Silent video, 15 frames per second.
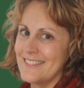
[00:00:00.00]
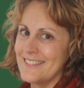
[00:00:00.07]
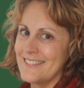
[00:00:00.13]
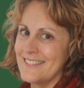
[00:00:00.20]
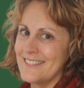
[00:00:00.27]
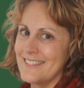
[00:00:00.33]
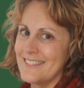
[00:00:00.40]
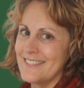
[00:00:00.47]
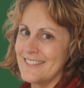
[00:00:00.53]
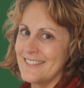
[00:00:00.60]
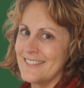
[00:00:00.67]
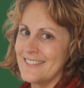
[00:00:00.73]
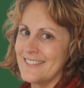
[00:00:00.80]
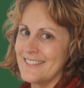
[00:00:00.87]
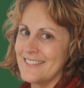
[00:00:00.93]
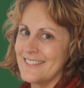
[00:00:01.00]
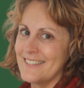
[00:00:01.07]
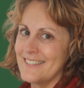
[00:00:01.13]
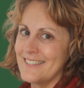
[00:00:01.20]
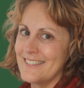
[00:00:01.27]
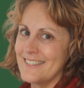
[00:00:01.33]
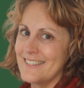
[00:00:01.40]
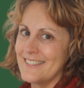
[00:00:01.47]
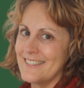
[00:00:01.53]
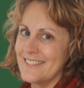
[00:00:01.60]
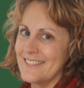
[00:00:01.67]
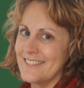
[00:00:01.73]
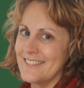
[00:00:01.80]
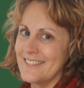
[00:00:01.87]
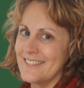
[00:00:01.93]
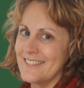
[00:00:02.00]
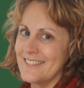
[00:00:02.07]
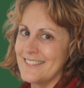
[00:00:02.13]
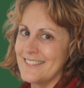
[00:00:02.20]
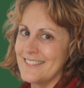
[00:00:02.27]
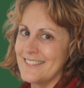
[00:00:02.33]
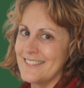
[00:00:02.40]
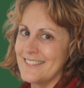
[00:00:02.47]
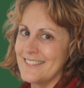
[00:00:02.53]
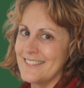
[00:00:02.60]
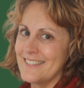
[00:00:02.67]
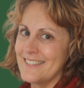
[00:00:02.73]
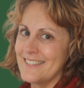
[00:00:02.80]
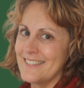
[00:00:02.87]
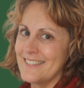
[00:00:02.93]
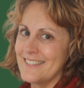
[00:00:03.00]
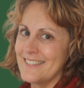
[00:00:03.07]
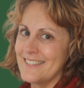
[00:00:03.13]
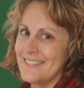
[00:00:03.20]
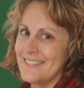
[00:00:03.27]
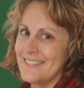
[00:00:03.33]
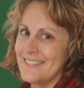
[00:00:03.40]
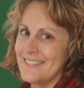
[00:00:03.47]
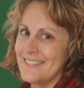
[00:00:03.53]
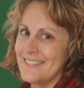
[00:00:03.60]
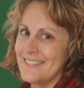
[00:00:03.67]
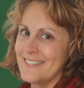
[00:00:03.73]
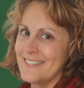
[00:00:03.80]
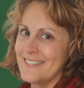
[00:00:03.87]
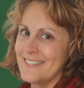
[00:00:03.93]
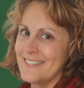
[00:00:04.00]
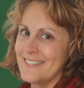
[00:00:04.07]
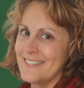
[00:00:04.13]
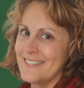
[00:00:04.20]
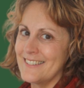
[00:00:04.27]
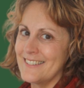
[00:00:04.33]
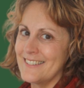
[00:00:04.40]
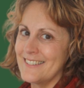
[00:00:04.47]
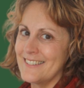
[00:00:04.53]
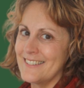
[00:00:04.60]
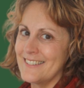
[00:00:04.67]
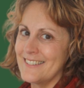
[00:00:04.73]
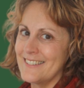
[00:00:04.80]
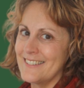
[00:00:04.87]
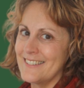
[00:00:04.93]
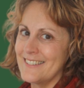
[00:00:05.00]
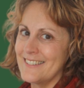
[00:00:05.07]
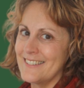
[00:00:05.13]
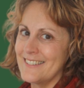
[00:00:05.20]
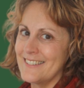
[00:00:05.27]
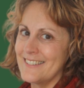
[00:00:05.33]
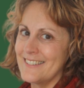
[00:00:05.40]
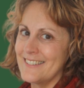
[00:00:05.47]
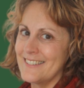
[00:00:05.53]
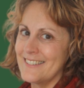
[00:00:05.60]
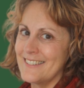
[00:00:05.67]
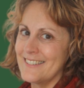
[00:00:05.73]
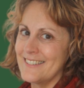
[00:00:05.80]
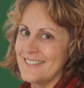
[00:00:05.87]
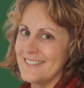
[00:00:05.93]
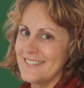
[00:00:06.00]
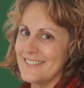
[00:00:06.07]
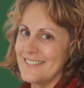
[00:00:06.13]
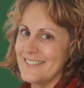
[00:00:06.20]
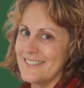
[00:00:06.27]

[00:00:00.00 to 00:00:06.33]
[no speech]